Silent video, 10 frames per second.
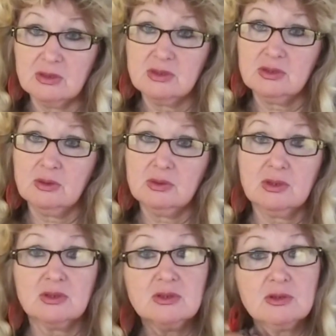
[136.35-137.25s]
So
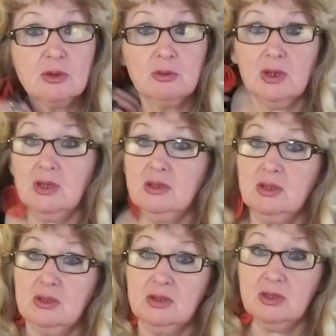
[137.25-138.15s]
there is no way
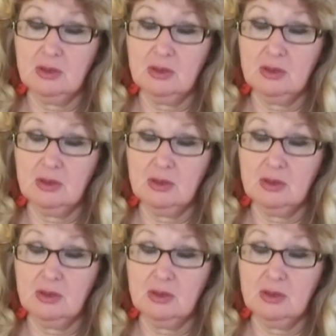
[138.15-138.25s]
that